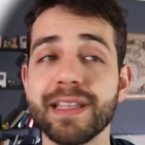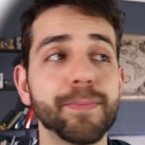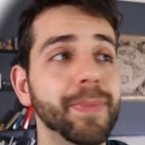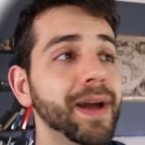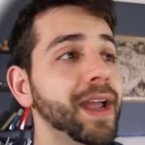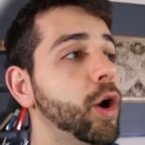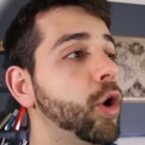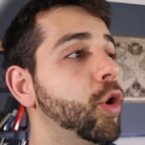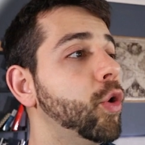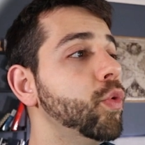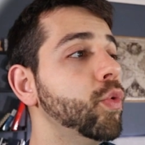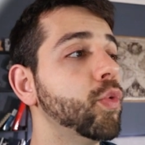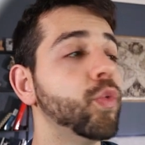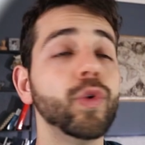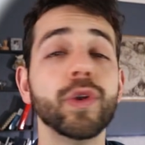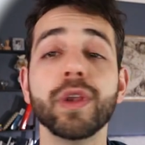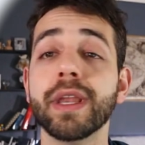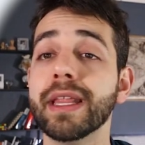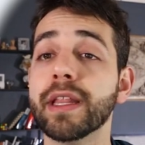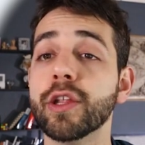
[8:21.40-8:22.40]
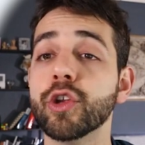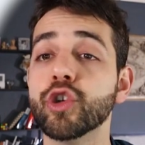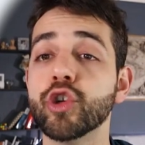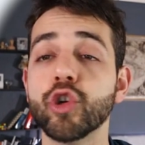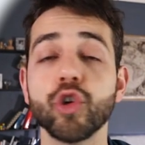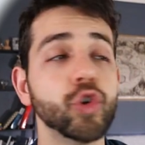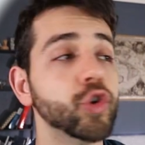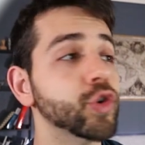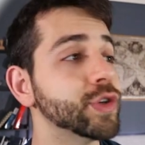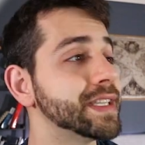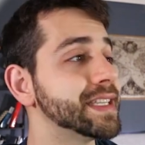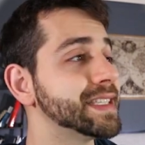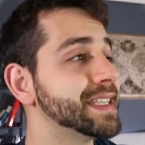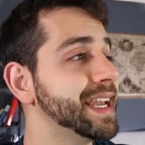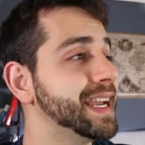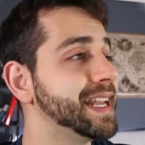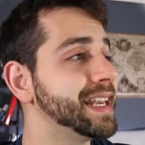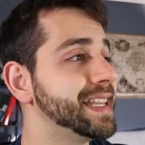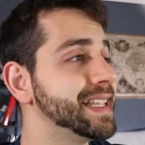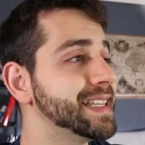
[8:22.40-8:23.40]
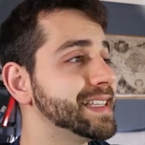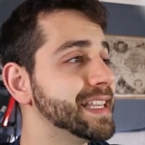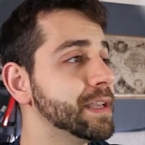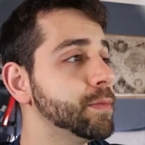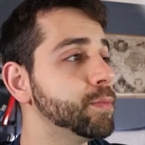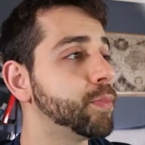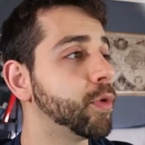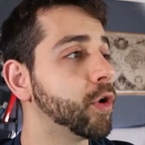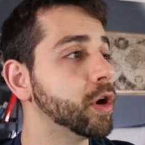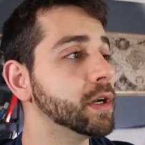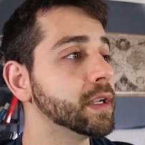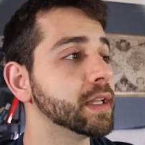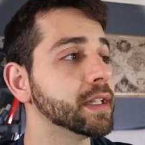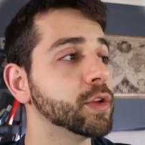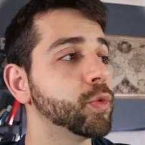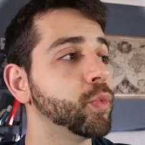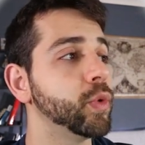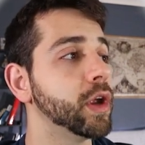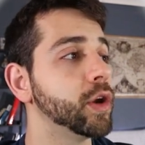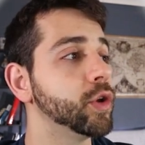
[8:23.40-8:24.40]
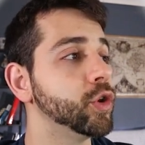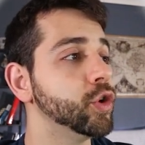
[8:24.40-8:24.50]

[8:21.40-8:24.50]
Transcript: the PiHole, we need to use exactly the same port that we are